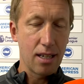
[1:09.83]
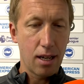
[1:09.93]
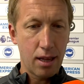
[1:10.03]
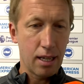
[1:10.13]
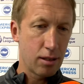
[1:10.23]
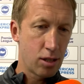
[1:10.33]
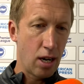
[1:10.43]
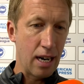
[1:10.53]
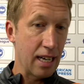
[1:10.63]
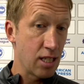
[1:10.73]
I think
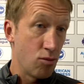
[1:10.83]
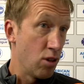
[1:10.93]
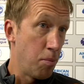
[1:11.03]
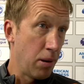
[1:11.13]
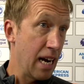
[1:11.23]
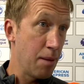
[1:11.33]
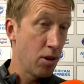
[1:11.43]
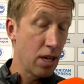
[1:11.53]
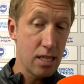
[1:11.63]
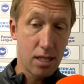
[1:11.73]
slightly against the run of play, to be
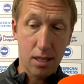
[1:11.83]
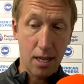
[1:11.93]
honest.